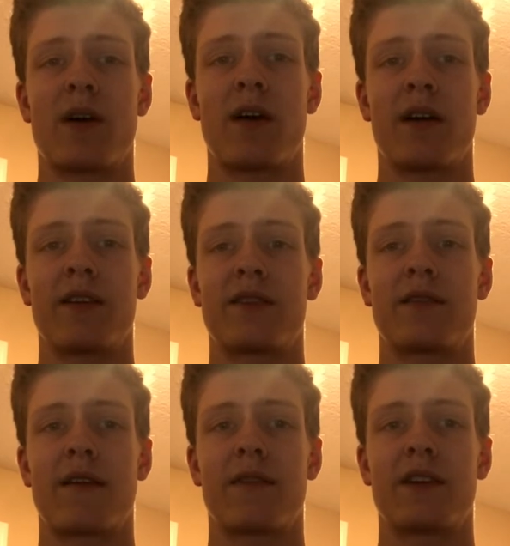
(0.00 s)
Uh, it
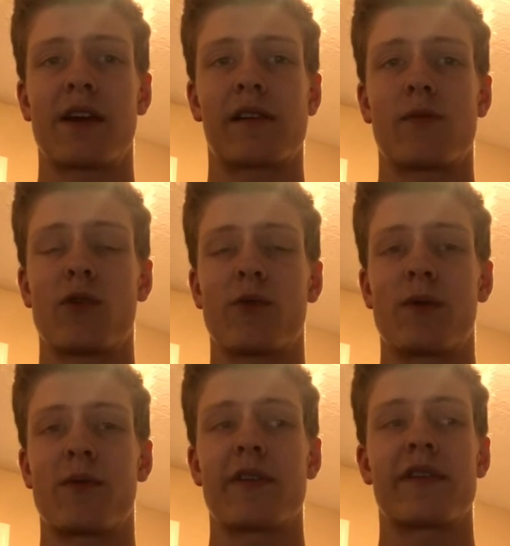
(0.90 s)
definitely takes more than one
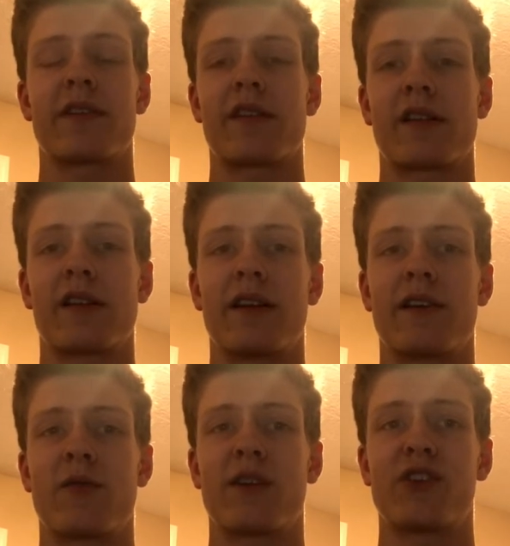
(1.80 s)
person to succeed in
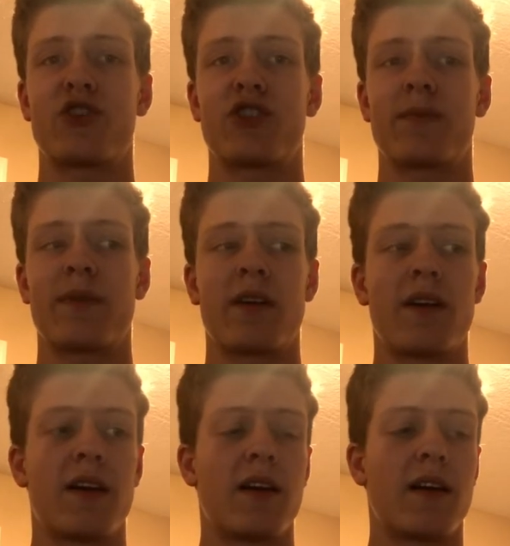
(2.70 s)
a relationship.
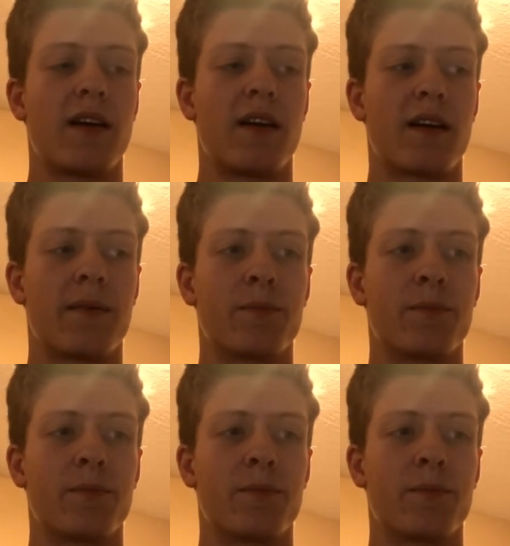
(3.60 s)
Because